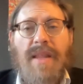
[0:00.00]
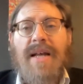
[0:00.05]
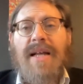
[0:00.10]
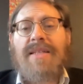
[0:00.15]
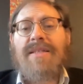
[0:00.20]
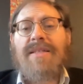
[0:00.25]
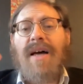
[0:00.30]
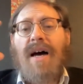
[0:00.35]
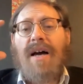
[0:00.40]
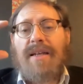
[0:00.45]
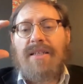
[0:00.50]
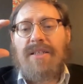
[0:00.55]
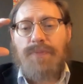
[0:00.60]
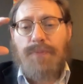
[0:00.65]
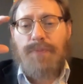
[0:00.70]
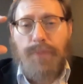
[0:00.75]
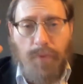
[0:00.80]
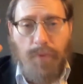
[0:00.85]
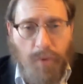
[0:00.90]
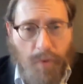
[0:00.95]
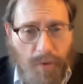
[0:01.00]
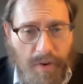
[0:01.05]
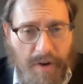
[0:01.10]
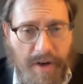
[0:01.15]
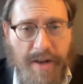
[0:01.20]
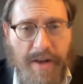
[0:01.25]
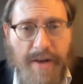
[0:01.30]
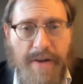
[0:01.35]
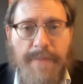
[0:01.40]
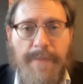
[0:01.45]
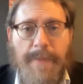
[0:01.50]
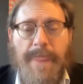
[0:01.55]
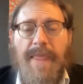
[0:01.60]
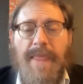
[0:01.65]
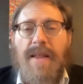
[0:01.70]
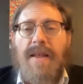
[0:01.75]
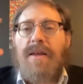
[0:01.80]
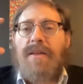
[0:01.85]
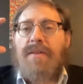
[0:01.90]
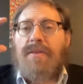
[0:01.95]
It's exploring
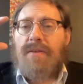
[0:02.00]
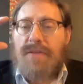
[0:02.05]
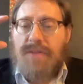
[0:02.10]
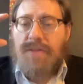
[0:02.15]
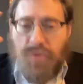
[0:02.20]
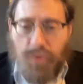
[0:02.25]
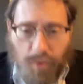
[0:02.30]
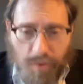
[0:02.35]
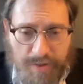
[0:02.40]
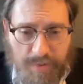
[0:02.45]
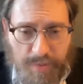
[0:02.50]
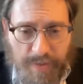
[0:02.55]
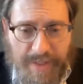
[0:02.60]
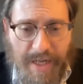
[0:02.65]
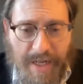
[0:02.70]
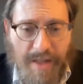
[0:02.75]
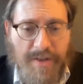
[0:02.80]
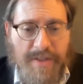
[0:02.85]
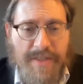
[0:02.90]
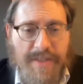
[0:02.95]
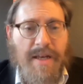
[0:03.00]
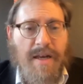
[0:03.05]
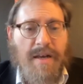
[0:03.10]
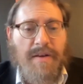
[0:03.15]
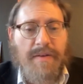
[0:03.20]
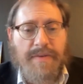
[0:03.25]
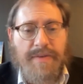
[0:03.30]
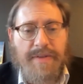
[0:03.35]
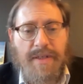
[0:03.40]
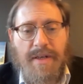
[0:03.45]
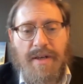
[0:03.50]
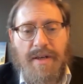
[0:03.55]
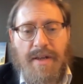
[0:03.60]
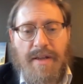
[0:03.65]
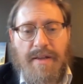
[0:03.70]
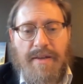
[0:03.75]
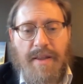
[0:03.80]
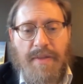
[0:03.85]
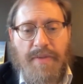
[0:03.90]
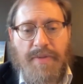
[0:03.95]
the stories we tell ourselves
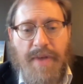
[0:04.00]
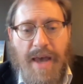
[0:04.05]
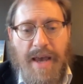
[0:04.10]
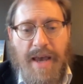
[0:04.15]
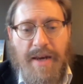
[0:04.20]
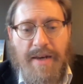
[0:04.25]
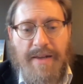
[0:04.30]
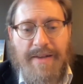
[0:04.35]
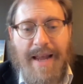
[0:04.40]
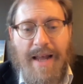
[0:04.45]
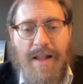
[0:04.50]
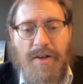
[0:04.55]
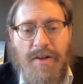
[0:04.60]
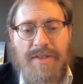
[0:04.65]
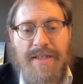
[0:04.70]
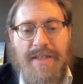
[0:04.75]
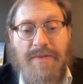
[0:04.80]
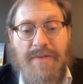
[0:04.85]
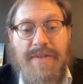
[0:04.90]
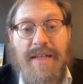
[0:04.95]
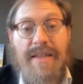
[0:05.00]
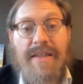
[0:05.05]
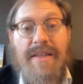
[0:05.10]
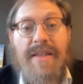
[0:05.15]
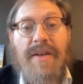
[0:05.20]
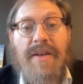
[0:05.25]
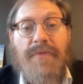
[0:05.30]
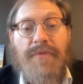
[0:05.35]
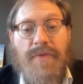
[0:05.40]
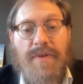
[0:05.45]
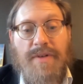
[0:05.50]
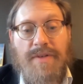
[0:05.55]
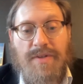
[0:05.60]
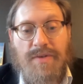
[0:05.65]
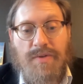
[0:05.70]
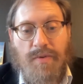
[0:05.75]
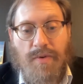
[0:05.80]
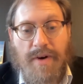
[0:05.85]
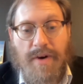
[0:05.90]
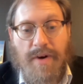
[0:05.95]
to then tell ourselves a different
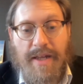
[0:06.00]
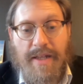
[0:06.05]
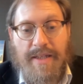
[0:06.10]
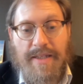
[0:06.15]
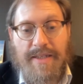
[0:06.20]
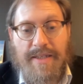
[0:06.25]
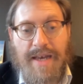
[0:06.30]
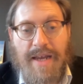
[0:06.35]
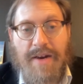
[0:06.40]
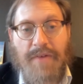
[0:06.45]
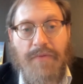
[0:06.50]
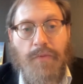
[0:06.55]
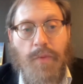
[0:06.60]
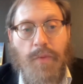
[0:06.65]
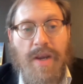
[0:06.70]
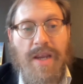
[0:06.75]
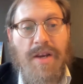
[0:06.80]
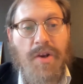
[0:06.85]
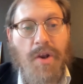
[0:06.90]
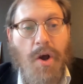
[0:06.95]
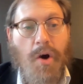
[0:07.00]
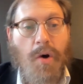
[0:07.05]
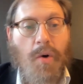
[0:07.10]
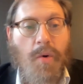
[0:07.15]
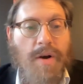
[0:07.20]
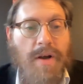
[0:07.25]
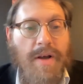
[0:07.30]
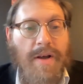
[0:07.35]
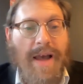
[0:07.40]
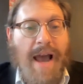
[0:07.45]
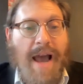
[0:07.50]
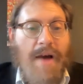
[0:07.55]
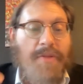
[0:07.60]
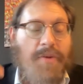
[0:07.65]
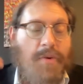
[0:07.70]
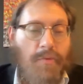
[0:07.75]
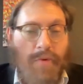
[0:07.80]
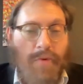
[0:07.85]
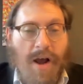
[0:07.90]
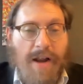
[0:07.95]
story inside. If we know how
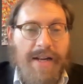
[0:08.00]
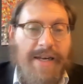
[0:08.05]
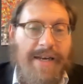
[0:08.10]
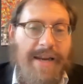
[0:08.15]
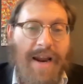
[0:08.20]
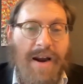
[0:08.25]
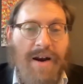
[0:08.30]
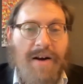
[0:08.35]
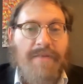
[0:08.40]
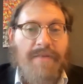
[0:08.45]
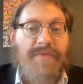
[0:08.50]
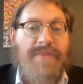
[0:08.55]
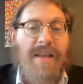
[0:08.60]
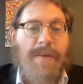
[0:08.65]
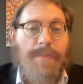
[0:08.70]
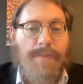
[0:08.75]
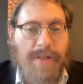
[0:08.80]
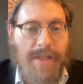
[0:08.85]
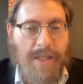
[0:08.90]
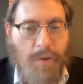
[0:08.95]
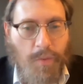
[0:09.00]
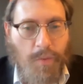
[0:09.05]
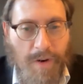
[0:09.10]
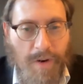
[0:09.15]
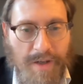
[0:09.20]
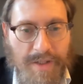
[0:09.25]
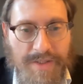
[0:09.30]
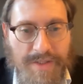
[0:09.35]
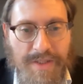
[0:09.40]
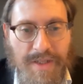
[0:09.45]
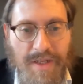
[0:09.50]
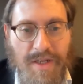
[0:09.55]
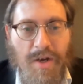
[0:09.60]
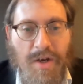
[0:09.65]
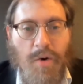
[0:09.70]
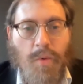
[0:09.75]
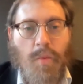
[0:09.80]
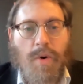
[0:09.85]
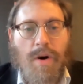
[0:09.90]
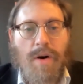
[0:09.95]
the running narrative typically works,
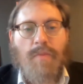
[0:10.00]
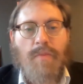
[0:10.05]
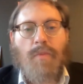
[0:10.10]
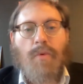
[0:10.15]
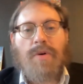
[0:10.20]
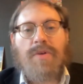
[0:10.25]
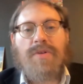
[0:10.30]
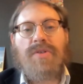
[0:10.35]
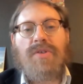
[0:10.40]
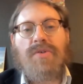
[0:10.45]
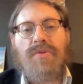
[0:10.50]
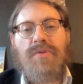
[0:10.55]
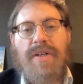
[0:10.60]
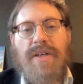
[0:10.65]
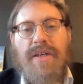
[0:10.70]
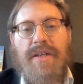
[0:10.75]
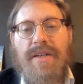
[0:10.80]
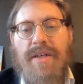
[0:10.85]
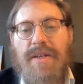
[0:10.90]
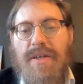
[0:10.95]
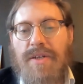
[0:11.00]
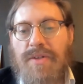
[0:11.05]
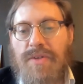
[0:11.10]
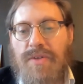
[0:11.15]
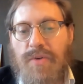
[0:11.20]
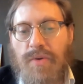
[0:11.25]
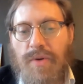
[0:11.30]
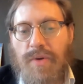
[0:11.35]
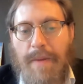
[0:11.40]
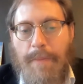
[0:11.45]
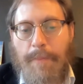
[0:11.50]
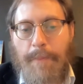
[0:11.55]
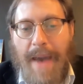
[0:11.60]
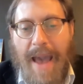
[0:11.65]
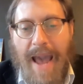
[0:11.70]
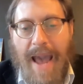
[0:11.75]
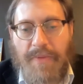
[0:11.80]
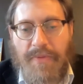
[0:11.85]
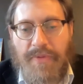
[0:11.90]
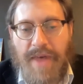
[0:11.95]
we're more suited to
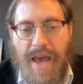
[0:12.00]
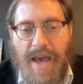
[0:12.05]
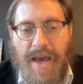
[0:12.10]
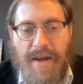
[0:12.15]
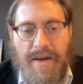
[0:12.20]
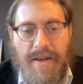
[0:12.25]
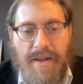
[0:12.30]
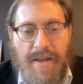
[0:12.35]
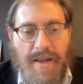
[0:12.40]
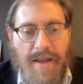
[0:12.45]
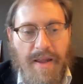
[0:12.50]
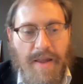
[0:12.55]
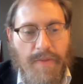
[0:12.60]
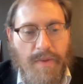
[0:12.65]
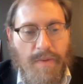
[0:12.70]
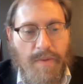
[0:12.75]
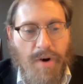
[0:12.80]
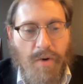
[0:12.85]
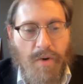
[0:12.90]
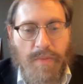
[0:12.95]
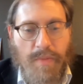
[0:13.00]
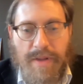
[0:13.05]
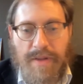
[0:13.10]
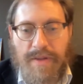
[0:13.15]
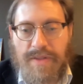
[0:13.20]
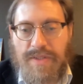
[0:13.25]
combat that in the moment.